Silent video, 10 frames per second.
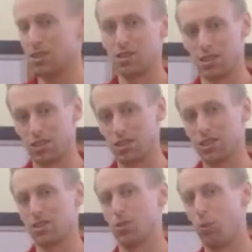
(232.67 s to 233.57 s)

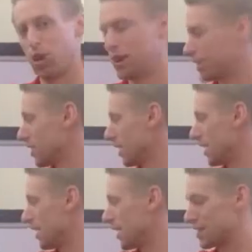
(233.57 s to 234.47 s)
a want.
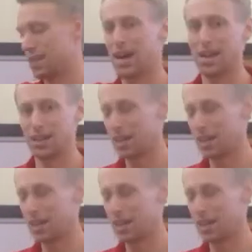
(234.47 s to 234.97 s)
It's not a